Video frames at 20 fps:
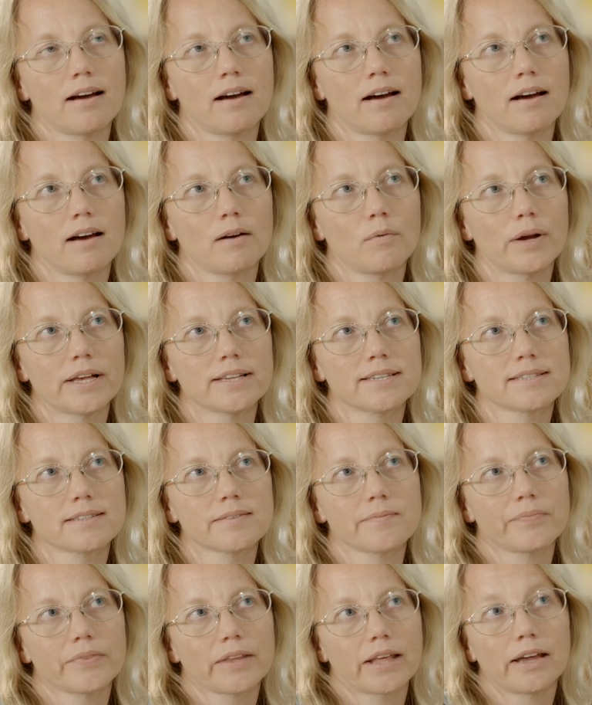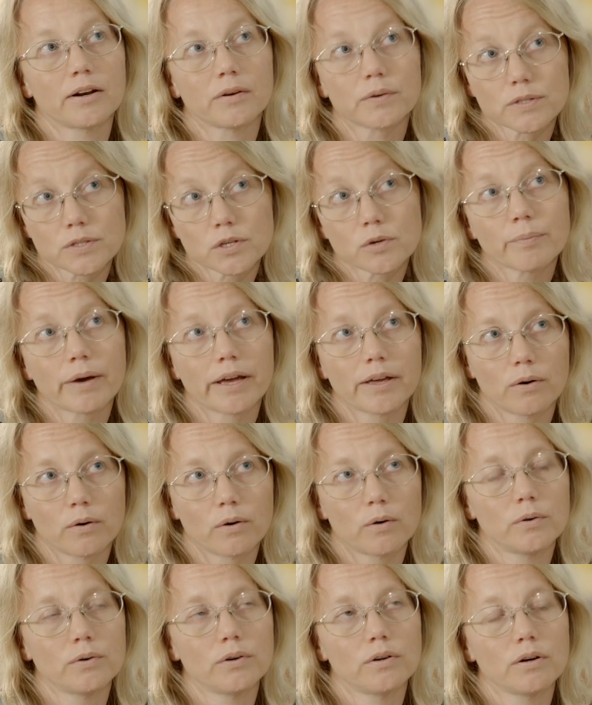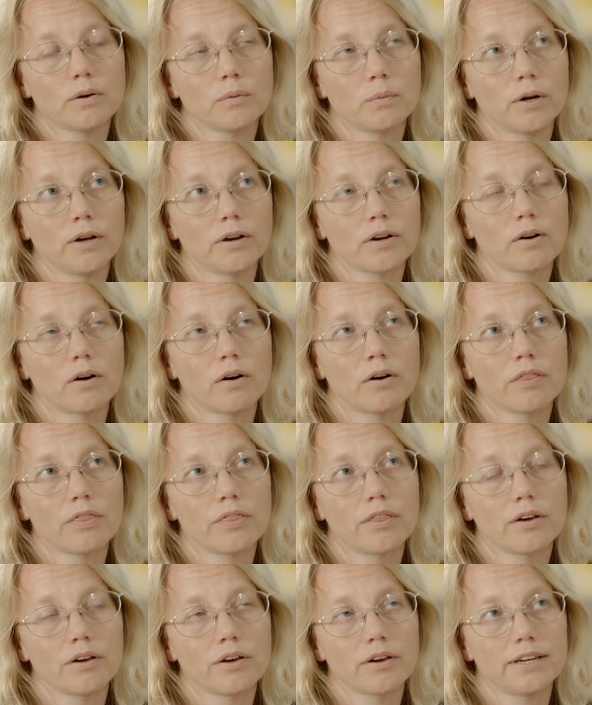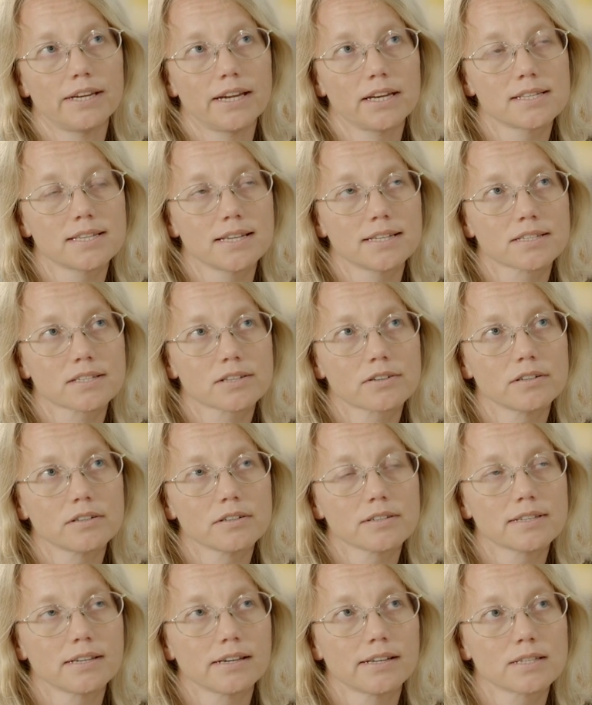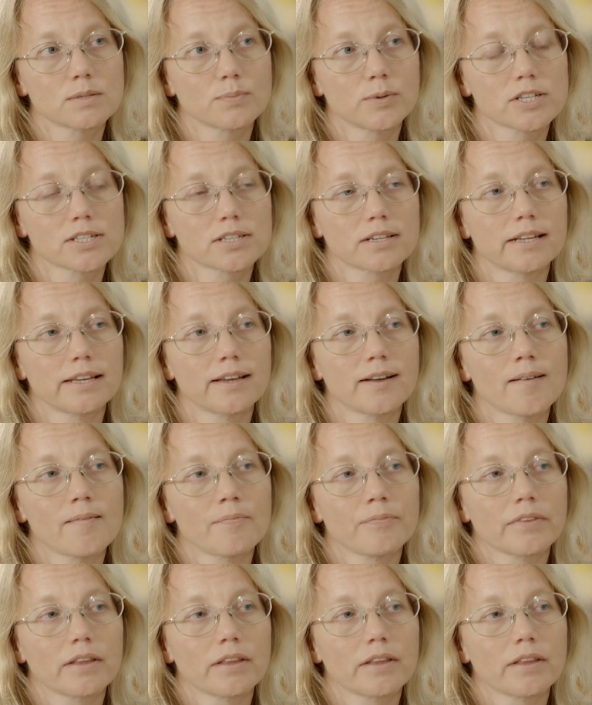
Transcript: uh, West, and also my own work on the Dead Sea Scrolls, and especially